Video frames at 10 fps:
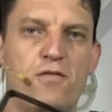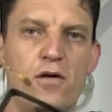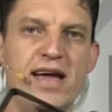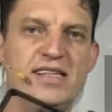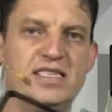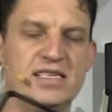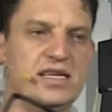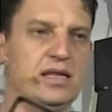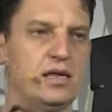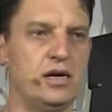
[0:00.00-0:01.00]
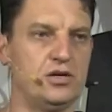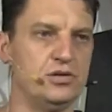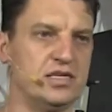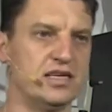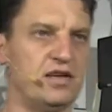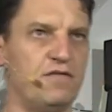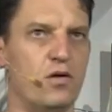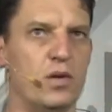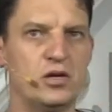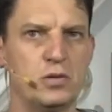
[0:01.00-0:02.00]
4, 8, 16, 32,
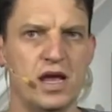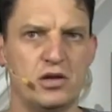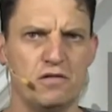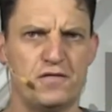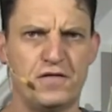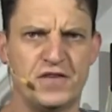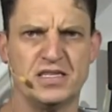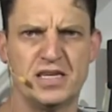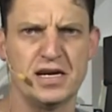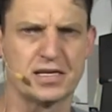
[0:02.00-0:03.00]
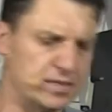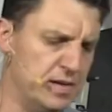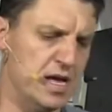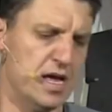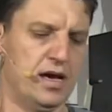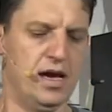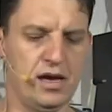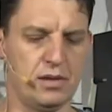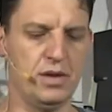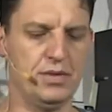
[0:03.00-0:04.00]
64, 128, 256.
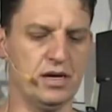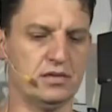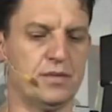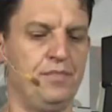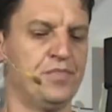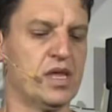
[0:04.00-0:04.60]
I remember those.